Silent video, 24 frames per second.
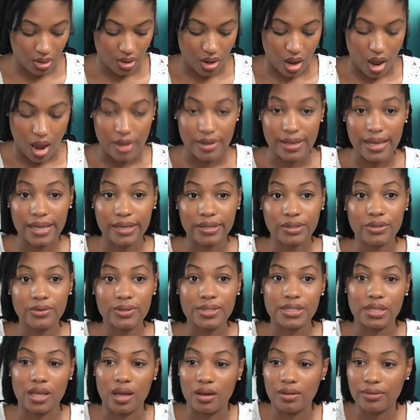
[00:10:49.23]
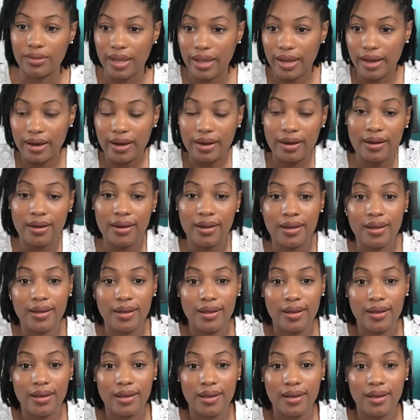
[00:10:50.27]
All you gotta do is go there,
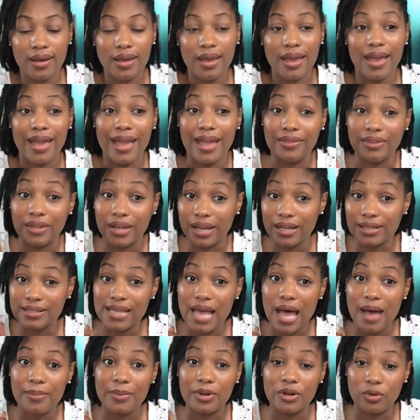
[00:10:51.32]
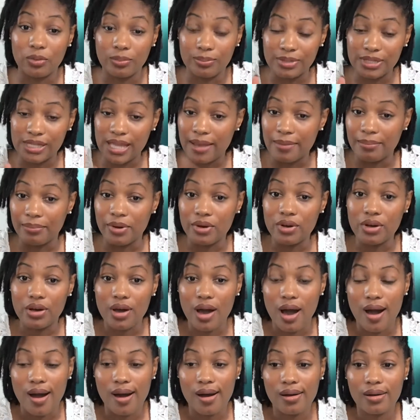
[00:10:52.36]
and then at the top it'll say book a
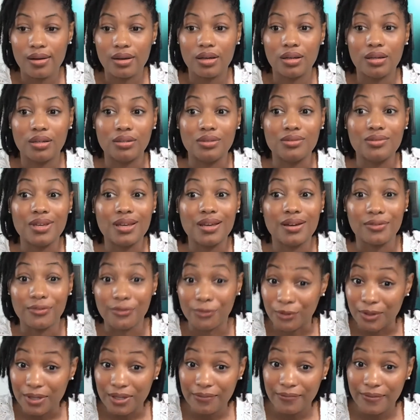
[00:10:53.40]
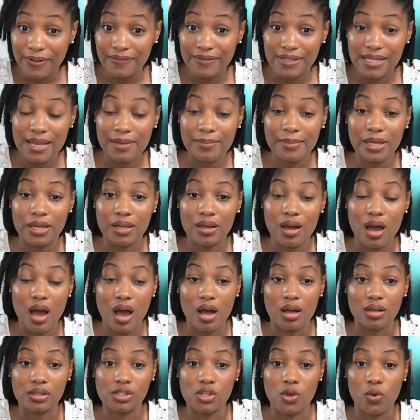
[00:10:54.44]
call. You get a free 15-minute
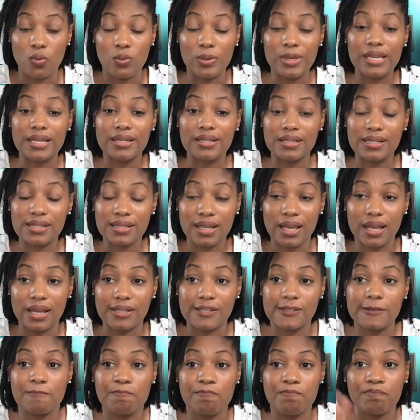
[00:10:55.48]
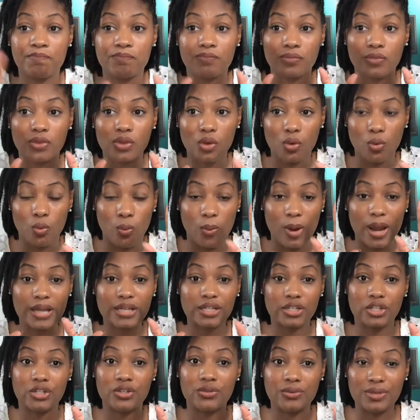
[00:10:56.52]
call so we can discuss
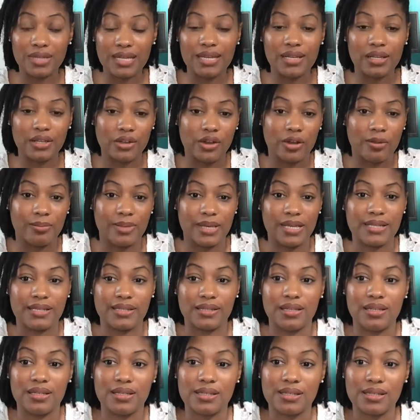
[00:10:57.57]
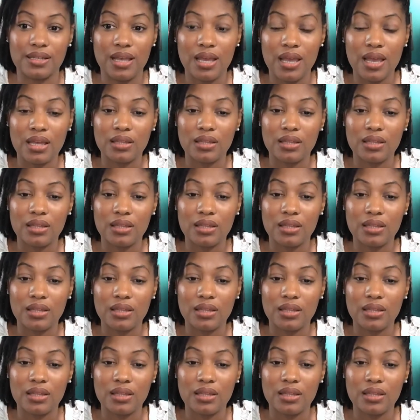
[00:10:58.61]
what do you need in your business.